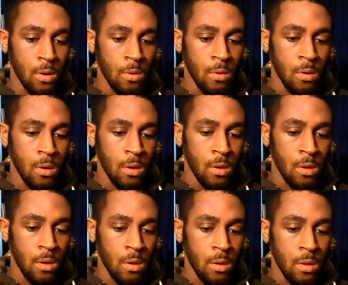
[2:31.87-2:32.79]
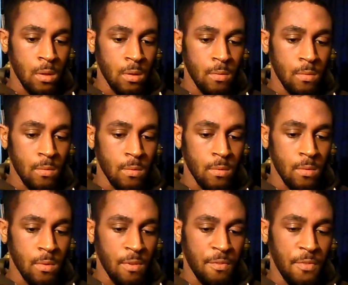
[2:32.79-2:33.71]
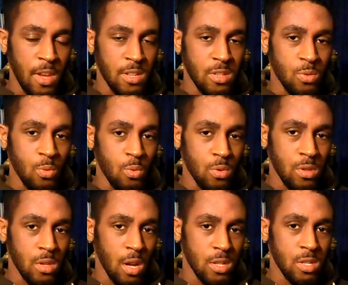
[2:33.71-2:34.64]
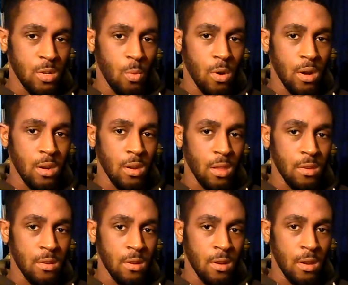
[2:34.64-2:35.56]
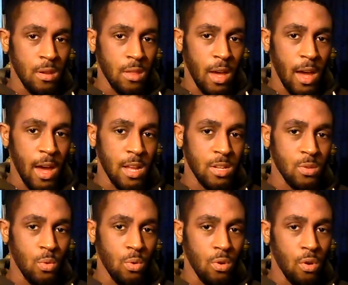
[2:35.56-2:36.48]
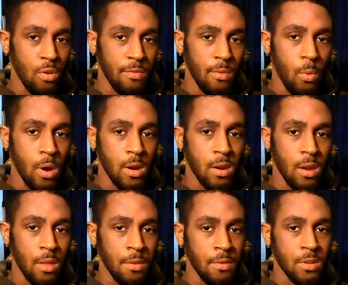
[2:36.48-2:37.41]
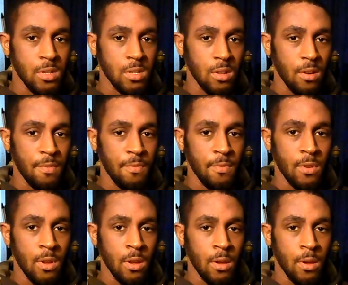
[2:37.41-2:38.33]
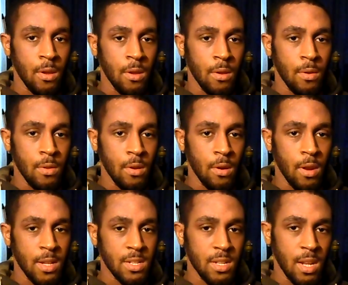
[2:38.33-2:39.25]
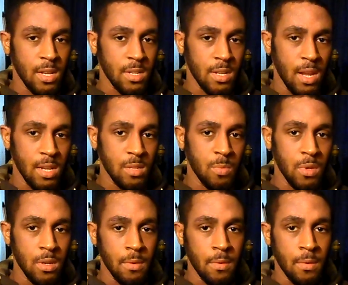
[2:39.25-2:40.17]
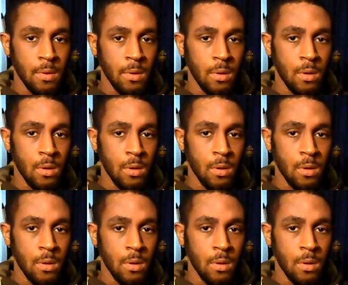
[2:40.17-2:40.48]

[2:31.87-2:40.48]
Their faces were all touching one another. Their hands were all over one another and stuff. That's lesbian.